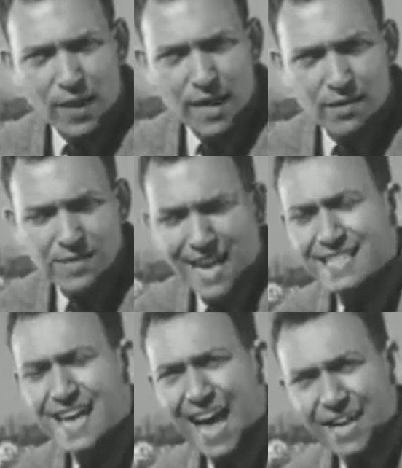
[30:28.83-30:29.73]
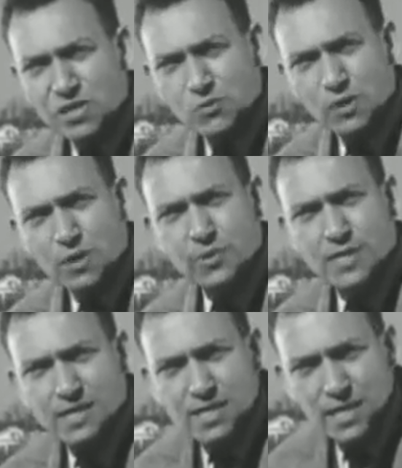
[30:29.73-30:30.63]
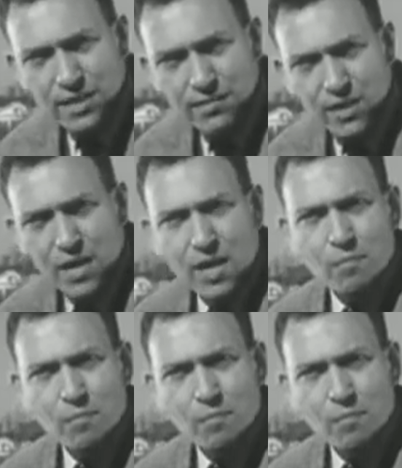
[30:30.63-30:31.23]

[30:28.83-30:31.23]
waves as actually received